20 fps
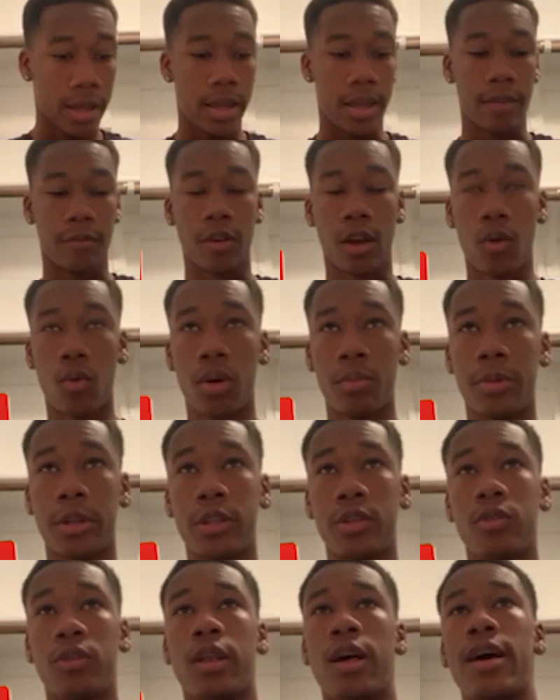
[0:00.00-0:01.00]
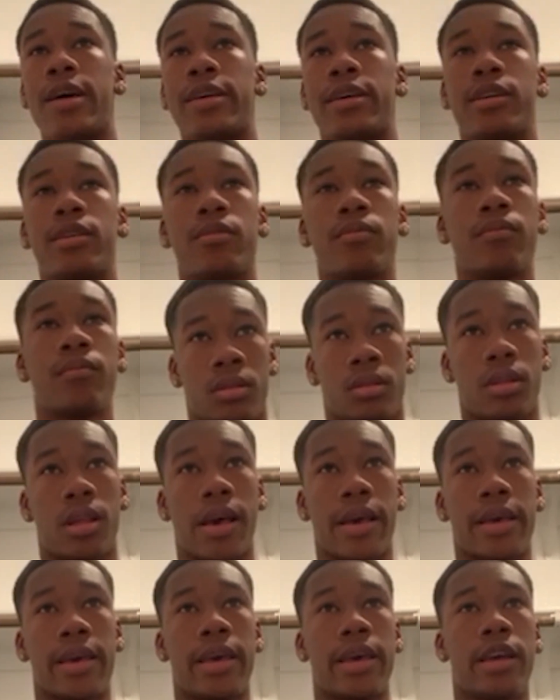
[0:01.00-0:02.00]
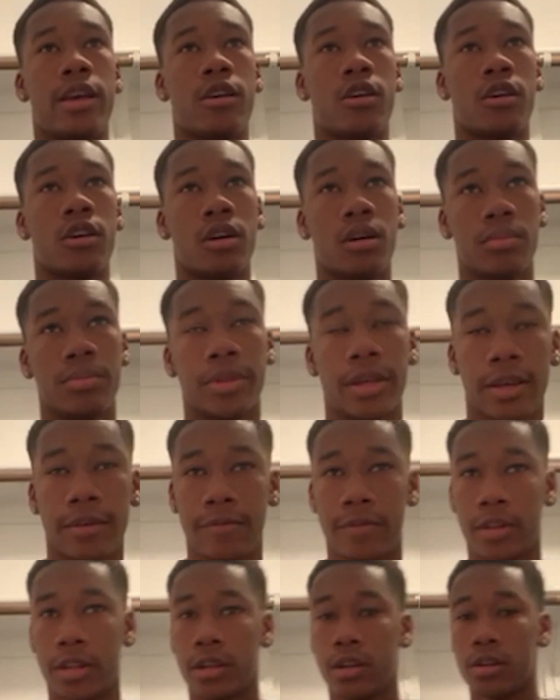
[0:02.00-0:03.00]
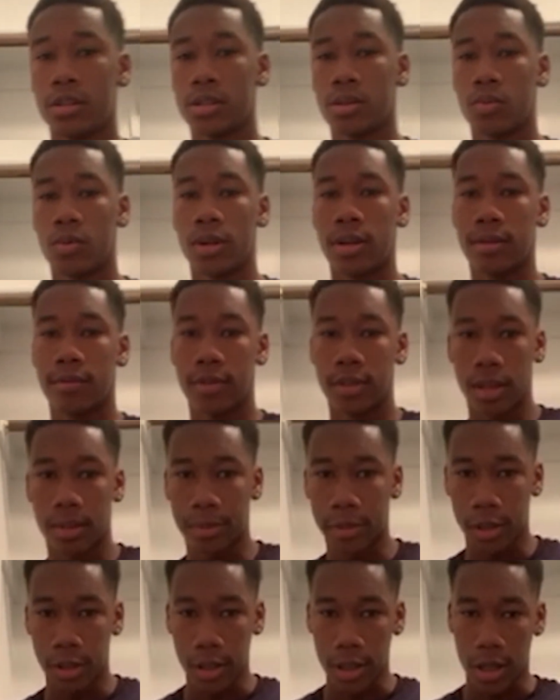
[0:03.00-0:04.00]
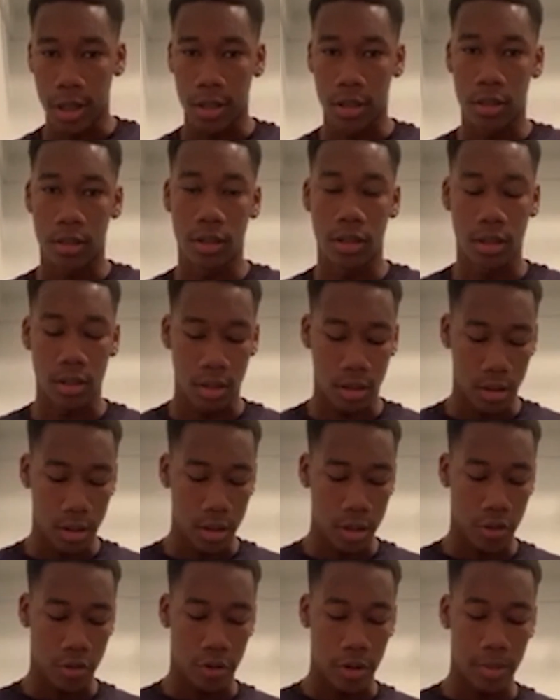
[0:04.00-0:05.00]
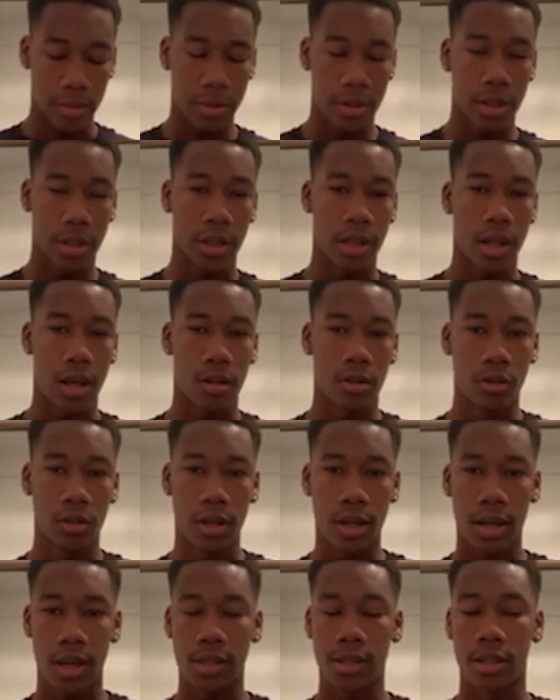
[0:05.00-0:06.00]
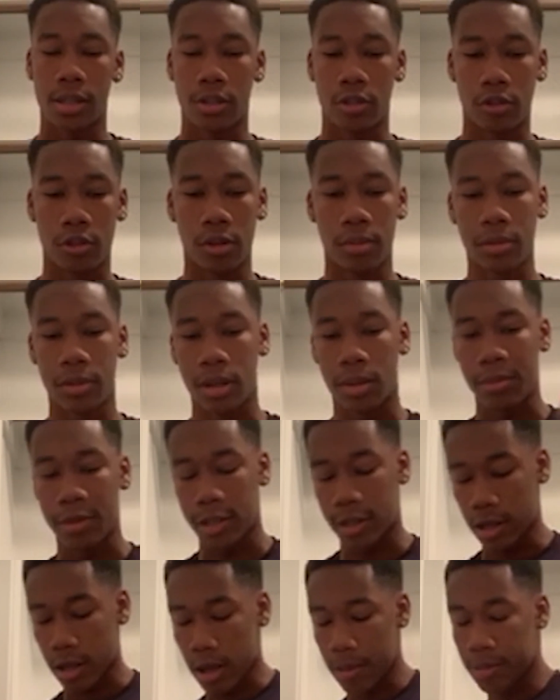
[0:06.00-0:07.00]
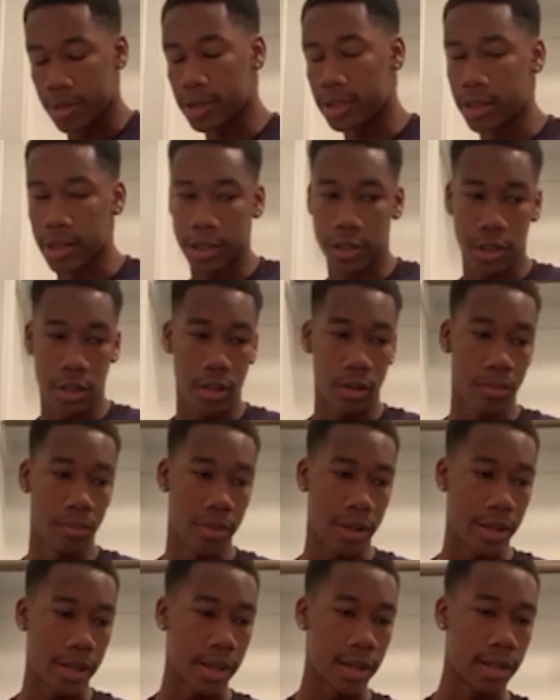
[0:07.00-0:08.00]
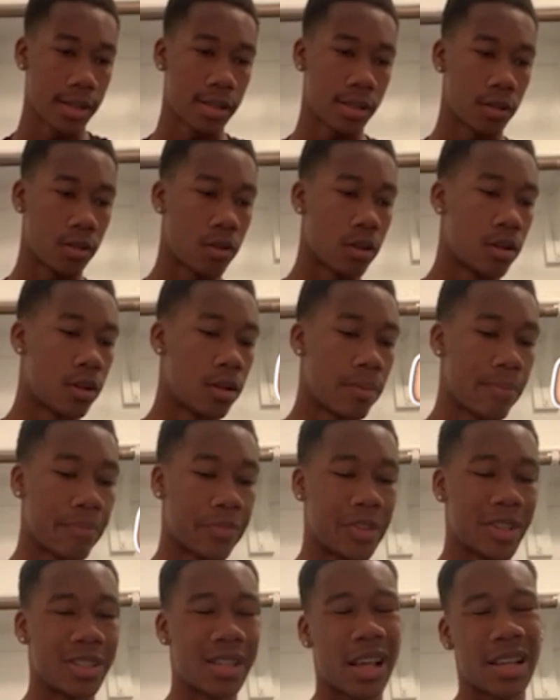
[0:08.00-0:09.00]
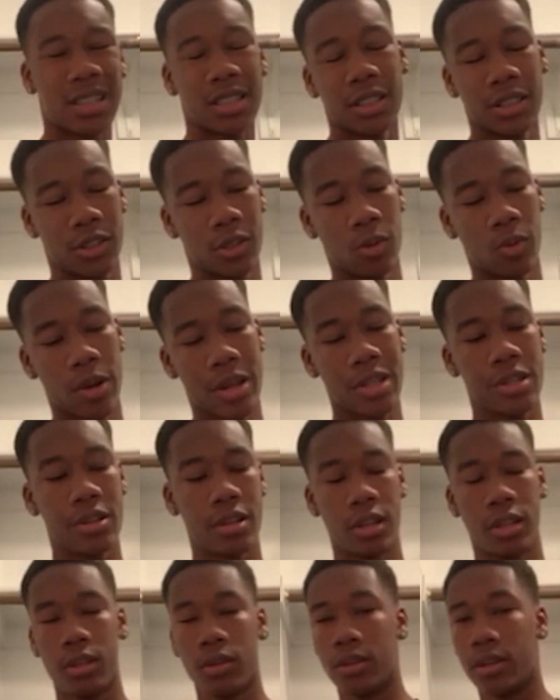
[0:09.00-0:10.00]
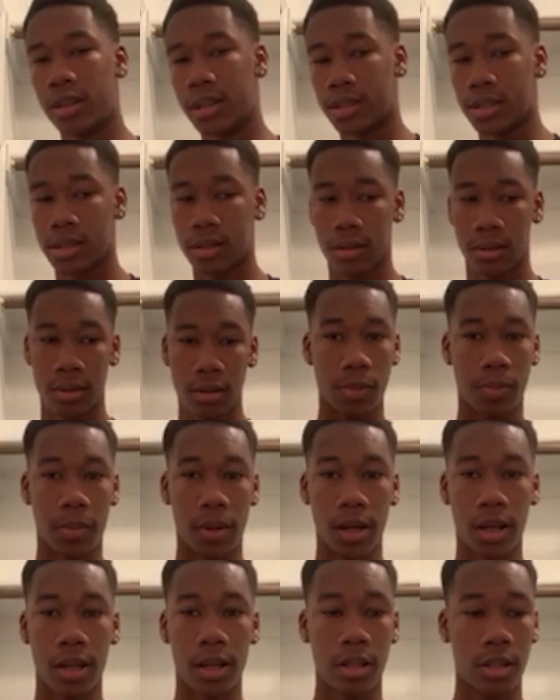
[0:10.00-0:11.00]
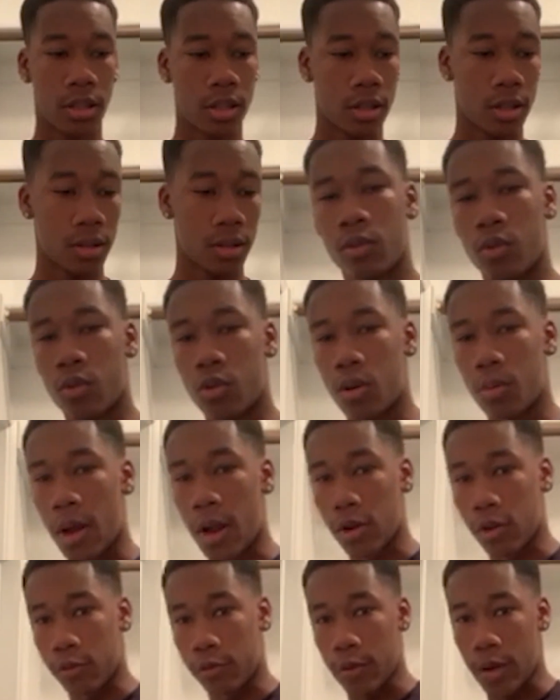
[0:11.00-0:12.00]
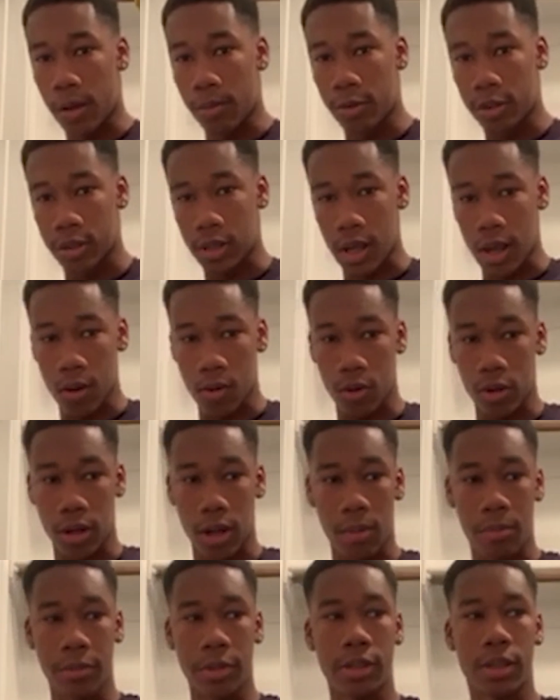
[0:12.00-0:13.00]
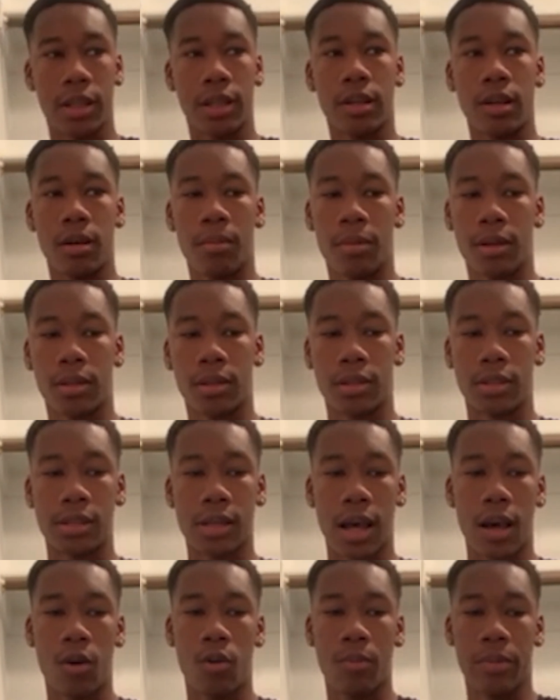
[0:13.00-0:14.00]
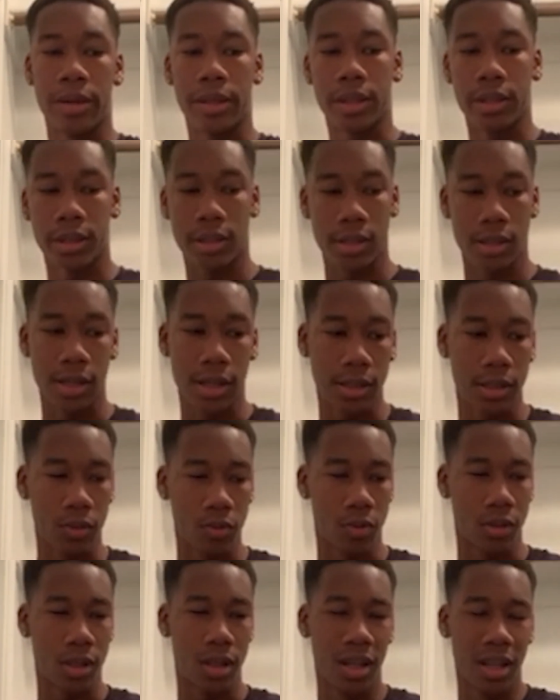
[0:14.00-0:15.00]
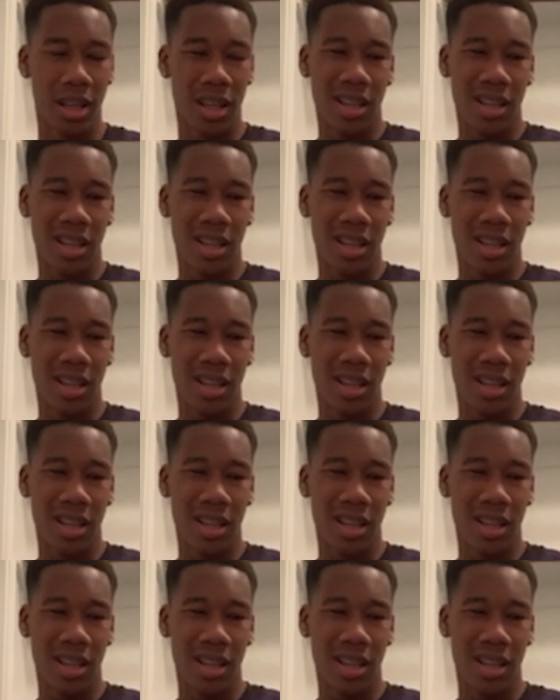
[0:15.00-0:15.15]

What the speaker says: If y'all want me to do like hair update videos or whatever, let me know down in the description and I'll do that. I say description, I mean comment section. But yeah, so there's actually two ways you could do this: sponge or microfiber towel. And I'm gonna be telling y'all about the towel method because that's the one.